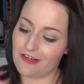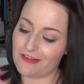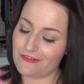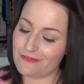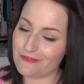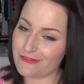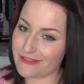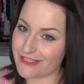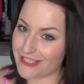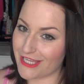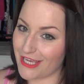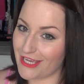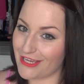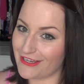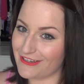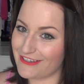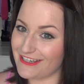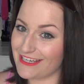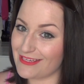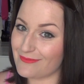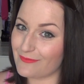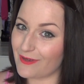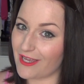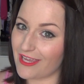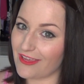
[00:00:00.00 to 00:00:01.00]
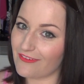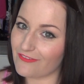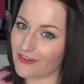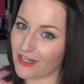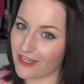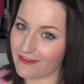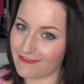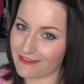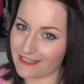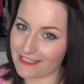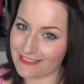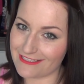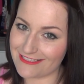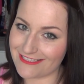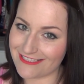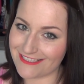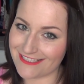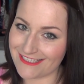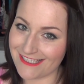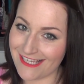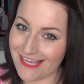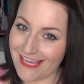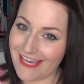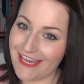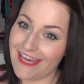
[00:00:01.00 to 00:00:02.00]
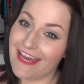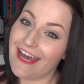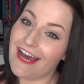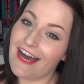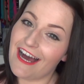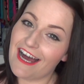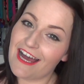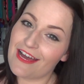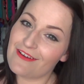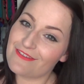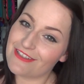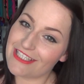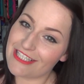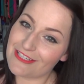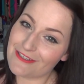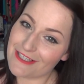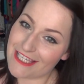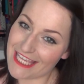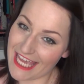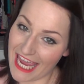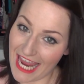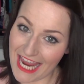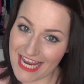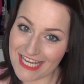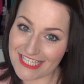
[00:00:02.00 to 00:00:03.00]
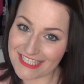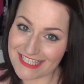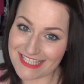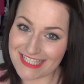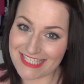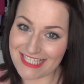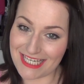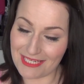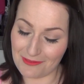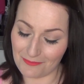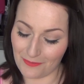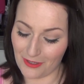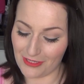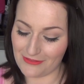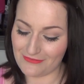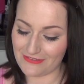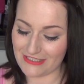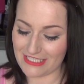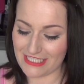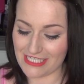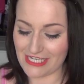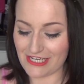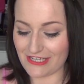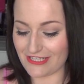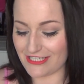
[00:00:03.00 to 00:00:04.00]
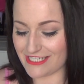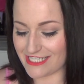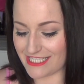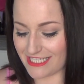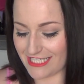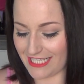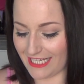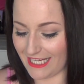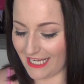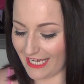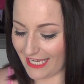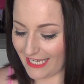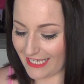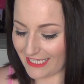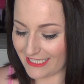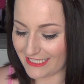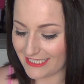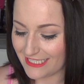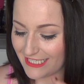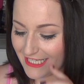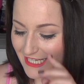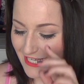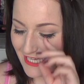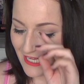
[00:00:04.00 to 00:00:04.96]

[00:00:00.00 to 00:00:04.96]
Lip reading: Also, you may have noticed I have a little guest in my video today.